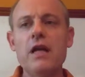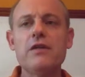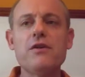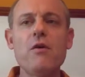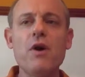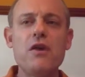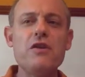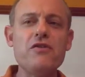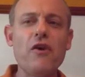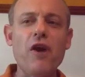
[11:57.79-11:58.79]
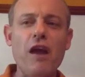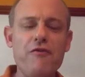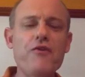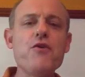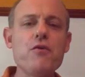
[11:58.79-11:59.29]
So these are a
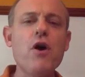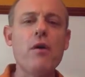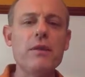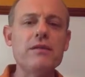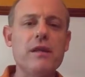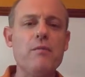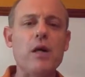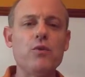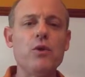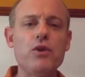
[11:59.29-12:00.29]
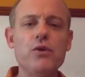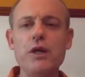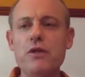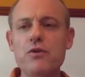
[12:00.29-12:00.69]
few comments about what you can